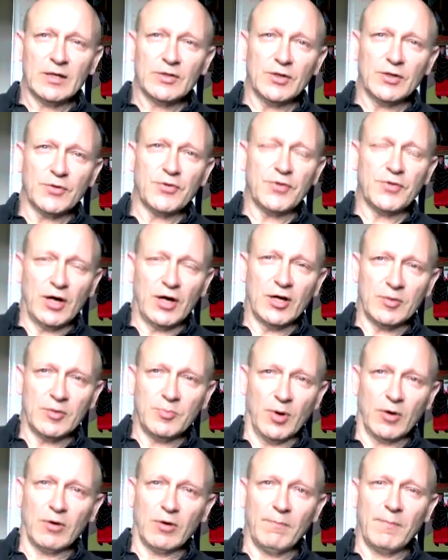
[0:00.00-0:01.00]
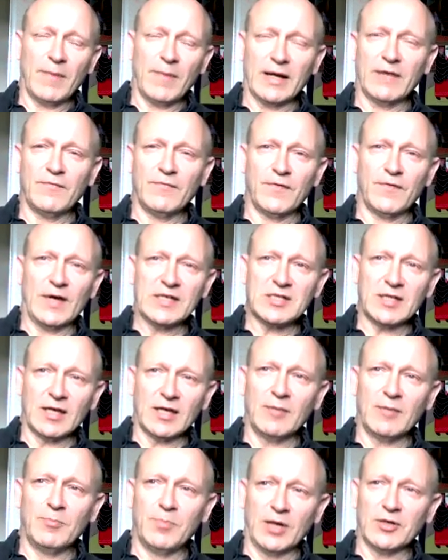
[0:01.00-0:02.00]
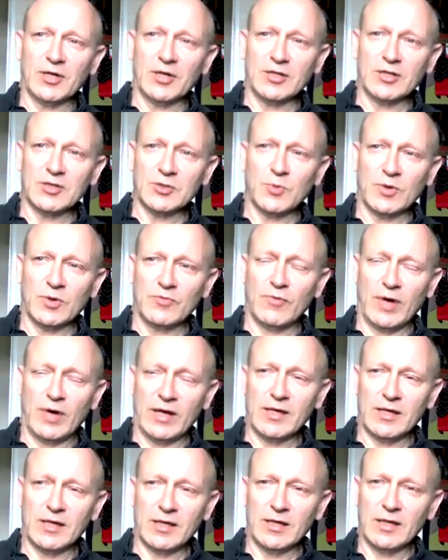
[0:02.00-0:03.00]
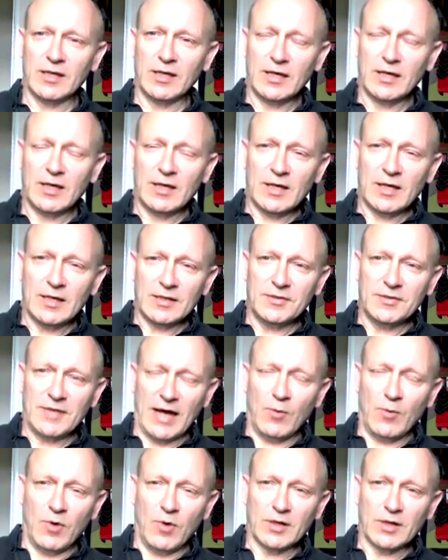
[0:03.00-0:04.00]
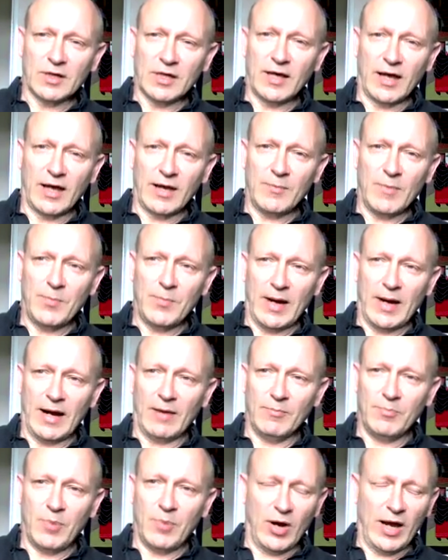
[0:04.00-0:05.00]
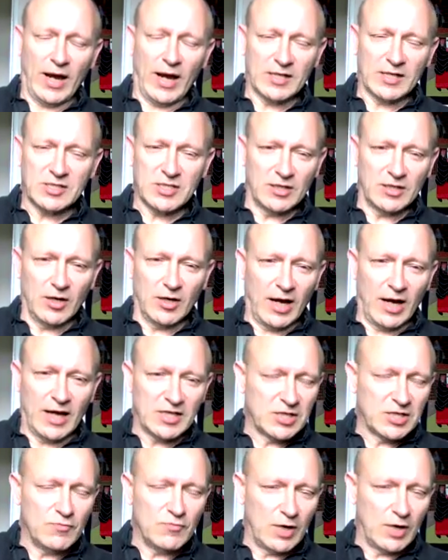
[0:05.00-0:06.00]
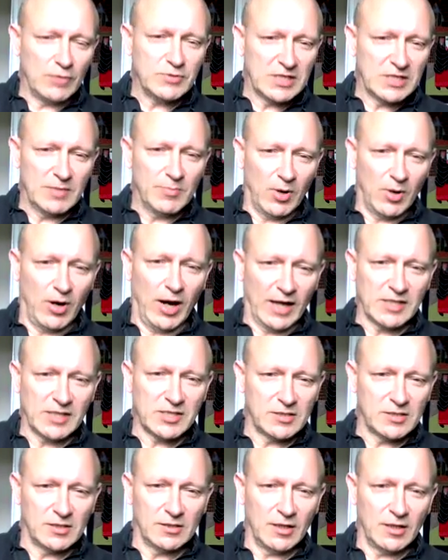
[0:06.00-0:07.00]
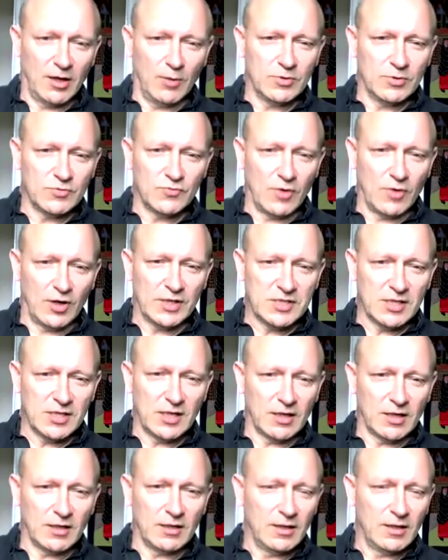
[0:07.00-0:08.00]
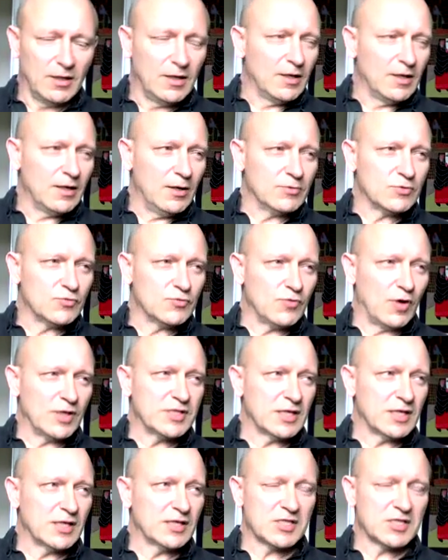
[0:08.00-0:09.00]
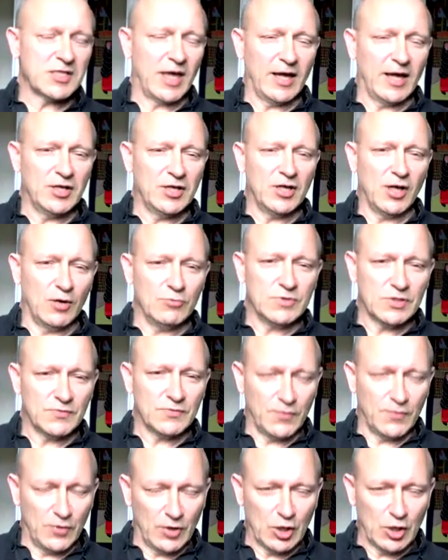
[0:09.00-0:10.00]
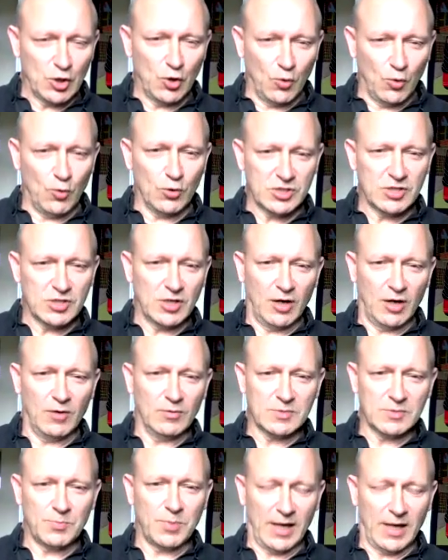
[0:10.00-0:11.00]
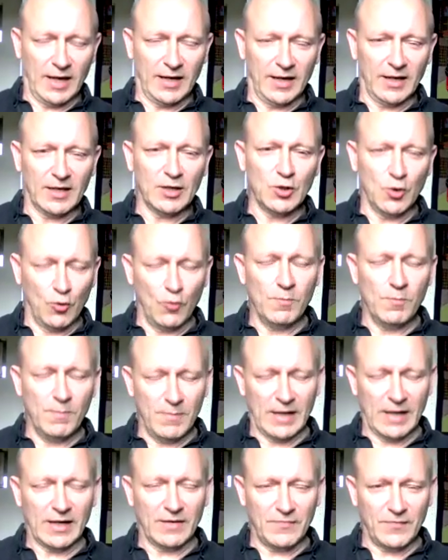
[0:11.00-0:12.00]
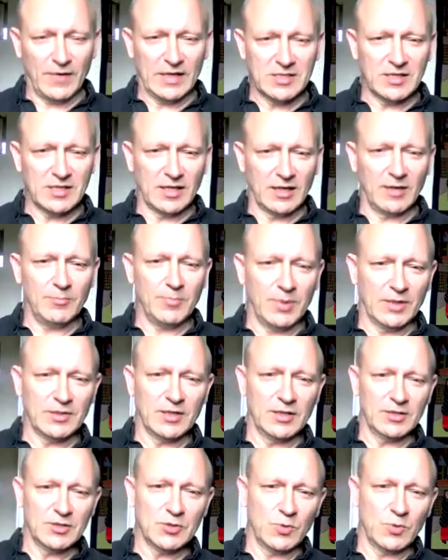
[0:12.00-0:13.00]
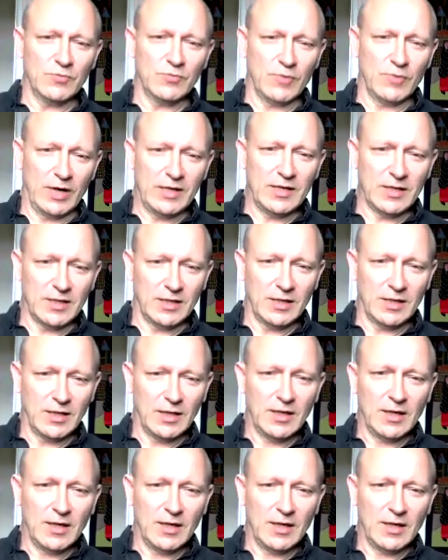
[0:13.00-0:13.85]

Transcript: The third book, Manifesting Abundance with Reiki, that one came about by accident. I actually wrote it by accident. I was writing a set of notes for a course that I was planning called Manifesting Abundance with Reiki.